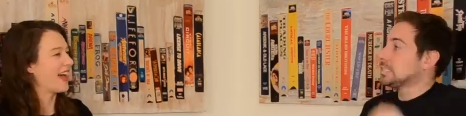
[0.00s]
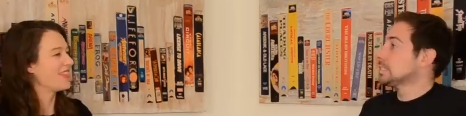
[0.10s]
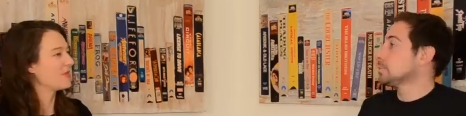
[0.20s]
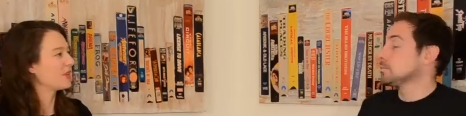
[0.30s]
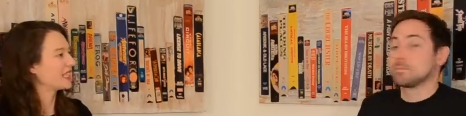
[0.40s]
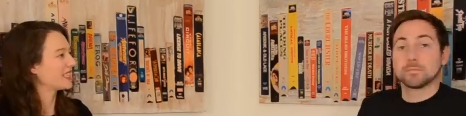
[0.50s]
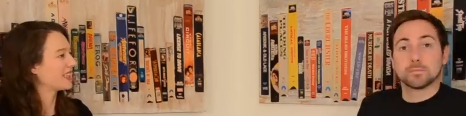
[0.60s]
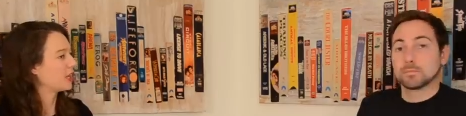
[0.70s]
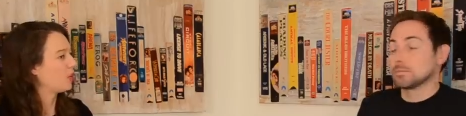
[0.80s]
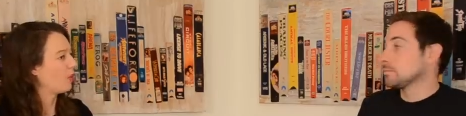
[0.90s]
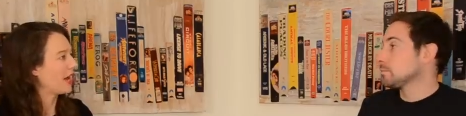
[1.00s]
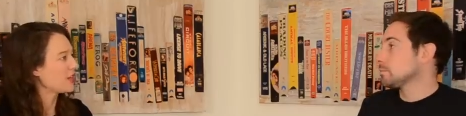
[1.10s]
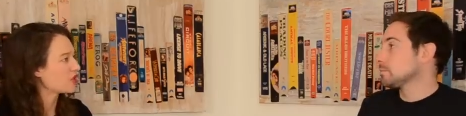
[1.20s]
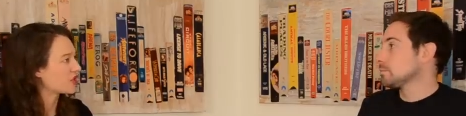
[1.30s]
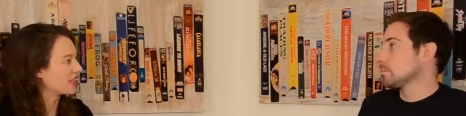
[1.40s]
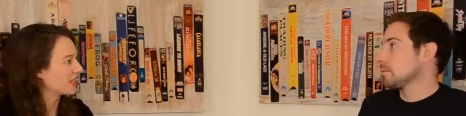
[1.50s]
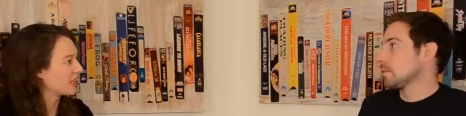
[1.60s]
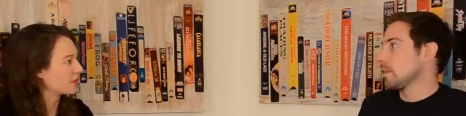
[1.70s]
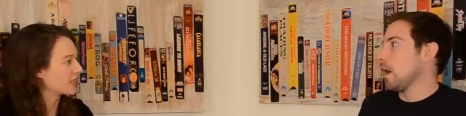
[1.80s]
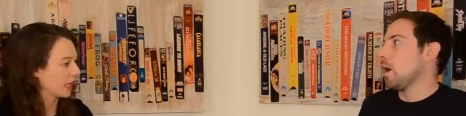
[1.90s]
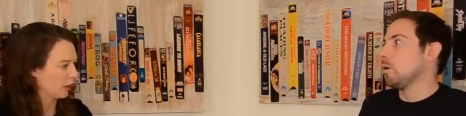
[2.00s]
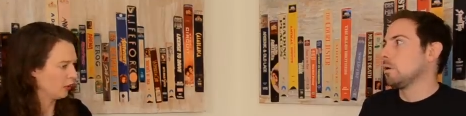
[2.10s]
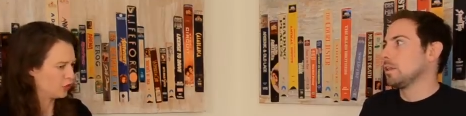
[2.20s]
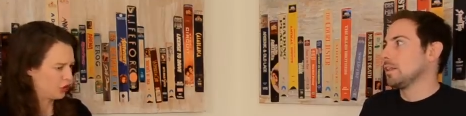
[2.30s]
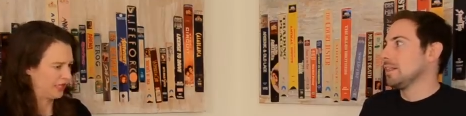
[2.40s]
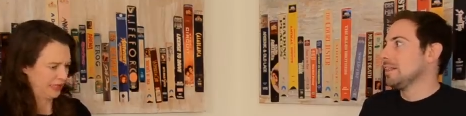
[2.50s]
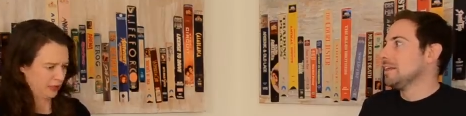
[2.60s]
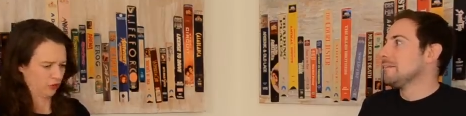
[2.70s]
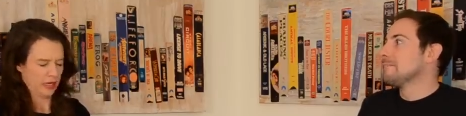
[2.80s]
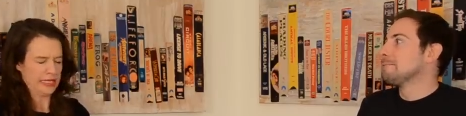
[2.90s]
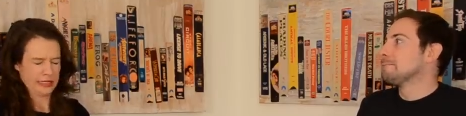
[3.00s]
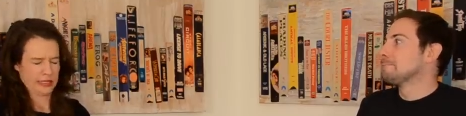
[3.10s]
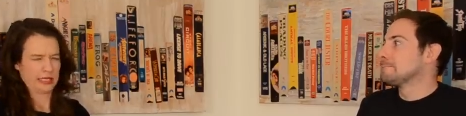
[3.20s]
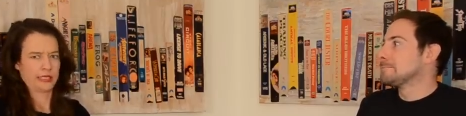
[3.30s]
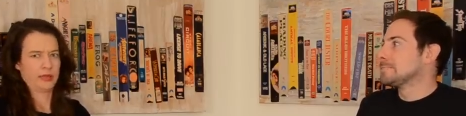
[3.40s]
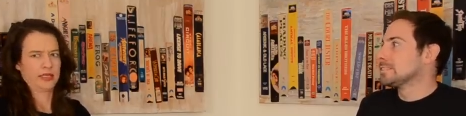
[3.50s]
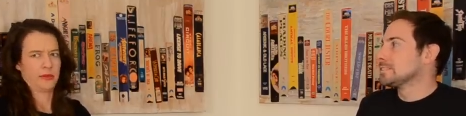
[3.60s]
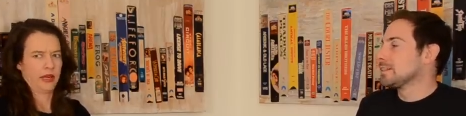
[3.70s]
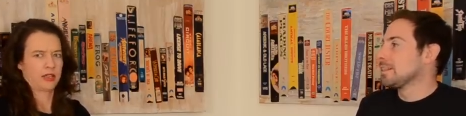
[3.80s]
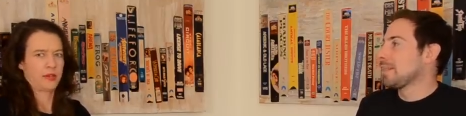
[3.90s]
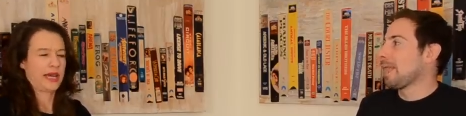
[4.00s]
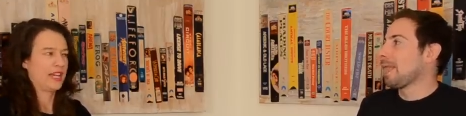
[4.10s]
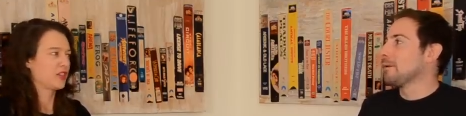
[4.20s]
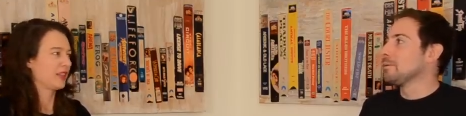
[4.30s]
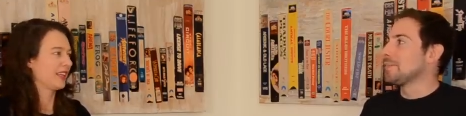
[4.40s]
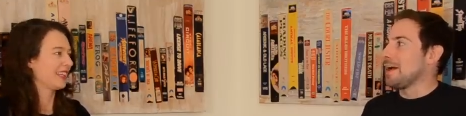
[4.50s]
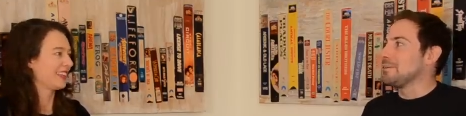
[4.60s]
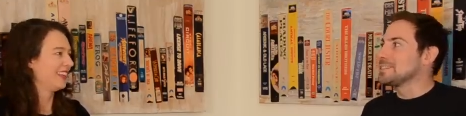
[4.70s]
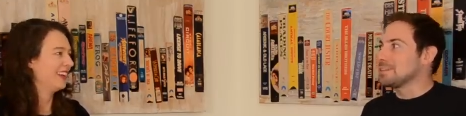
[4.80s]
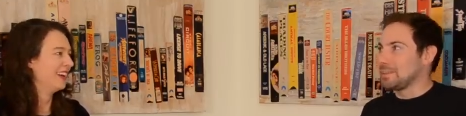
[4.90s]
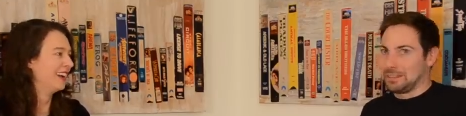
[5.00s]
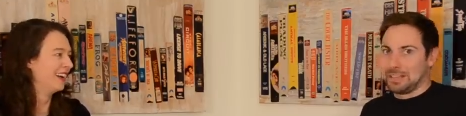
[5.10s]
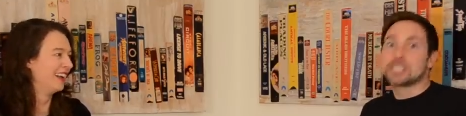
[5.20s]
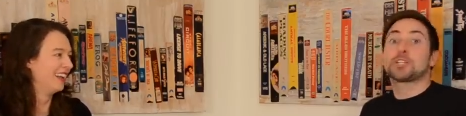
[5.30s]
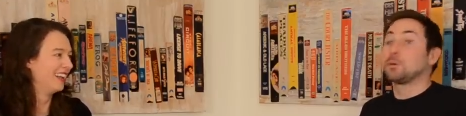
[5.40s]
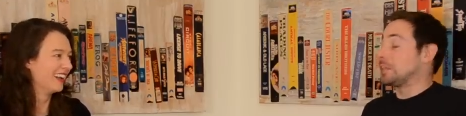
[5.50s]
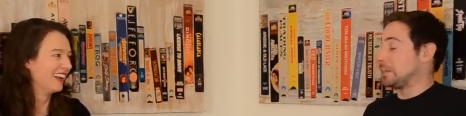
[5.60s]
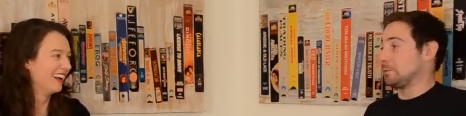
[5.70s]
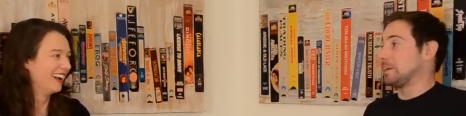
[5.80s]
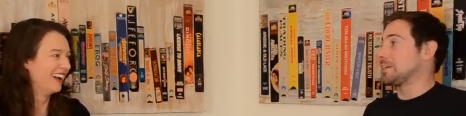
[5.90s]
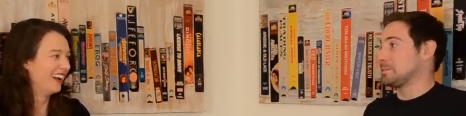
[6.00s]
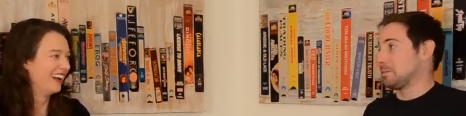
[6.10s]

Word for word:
Speaker 1: And then we get to the question, and it was like, oh, Jesus Christ, is this the Miss America pageant? Well, that was
Speaker 2: literally Eureka's